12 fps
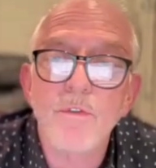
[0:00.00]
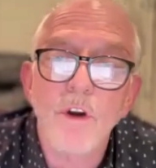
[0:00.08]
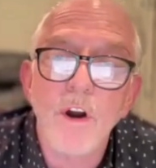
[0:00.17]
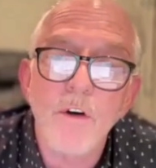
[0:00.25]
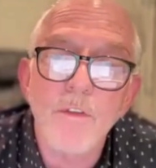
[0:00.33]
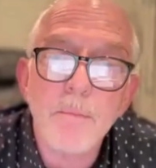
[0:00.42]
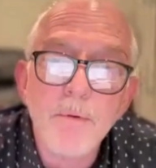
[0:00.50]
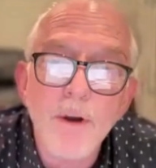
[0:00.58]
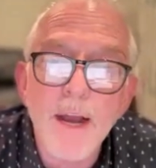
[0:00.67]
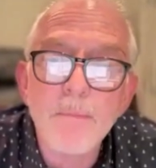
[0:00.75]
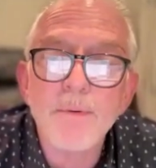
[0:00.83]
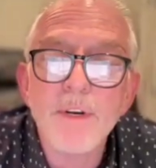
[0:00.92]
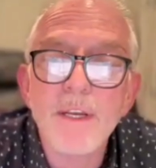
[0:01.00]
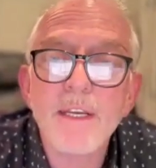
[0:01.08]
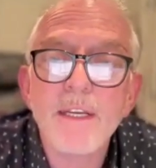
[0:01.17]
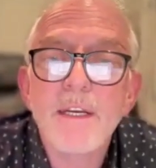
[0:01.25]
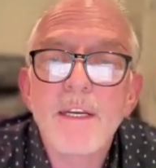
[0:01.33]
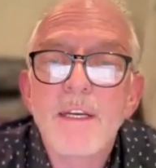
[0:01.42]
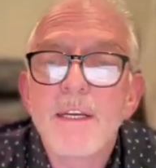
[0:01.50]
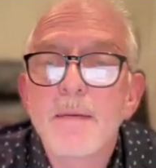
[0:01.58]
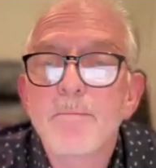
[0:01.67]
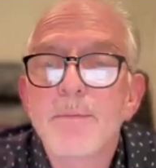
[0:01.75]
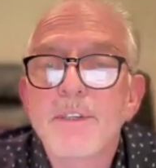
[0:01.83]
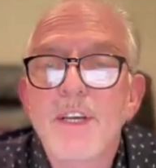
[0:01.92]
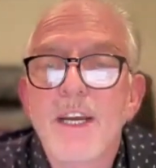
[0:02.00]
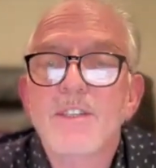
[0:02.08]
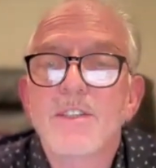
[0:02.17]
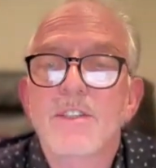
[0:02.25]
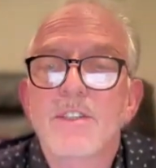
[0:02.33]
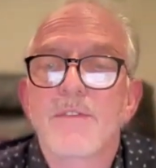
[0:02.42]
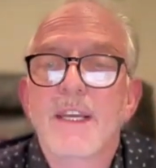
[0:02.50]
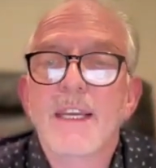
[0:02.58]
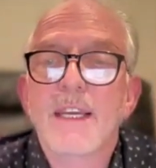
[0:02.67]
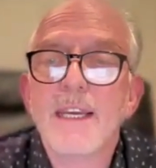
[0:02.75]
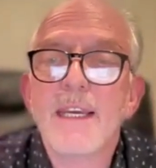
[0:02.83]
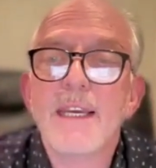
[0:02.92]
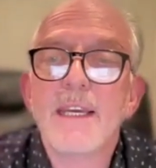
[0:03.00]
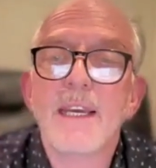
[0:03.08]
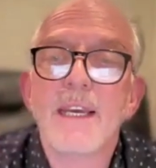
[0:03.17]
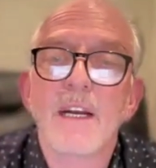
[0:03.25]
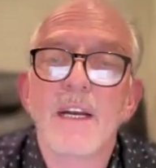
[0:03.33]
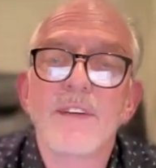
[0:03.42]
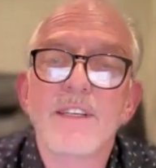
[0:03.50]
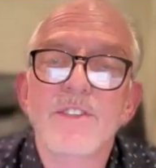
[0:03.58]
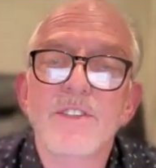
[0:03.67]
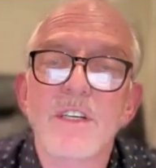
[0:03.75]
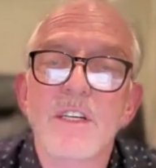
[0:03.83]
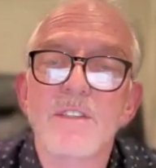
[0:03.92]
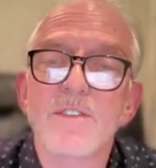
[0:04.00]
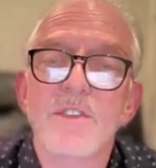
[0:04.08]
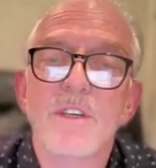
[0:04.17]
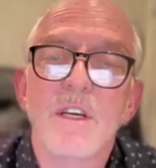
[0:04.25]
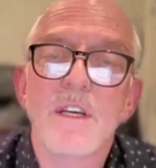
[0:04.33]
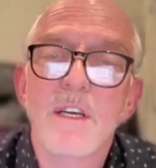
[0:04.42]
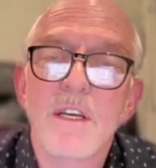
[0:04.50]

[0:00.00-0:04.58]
over all the property and possessions of the king and of his sons,